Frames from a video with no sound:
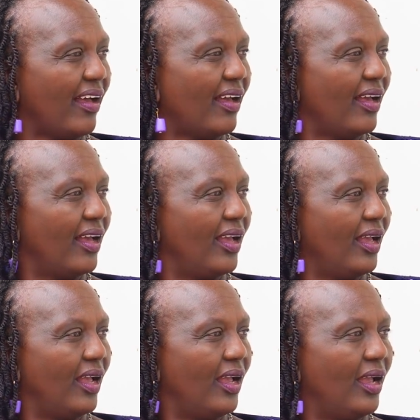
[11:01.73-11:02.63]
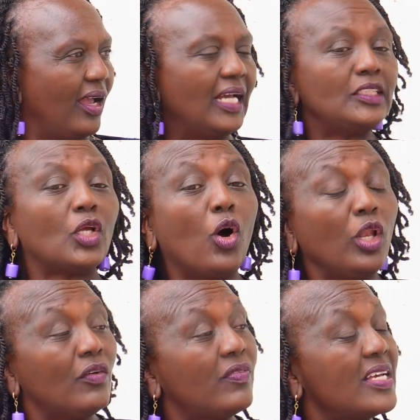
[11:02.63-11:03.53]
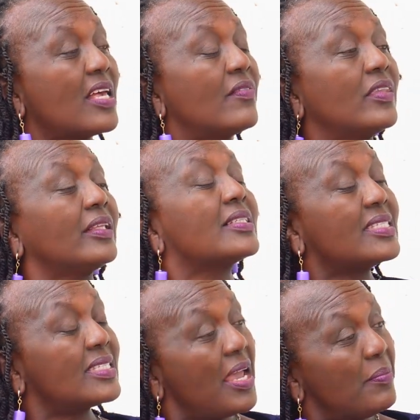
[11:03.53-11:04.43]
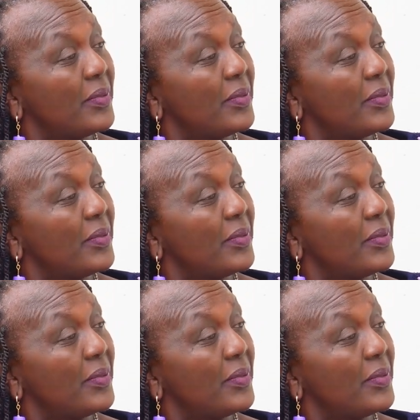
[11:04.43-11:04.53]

And all of us have the same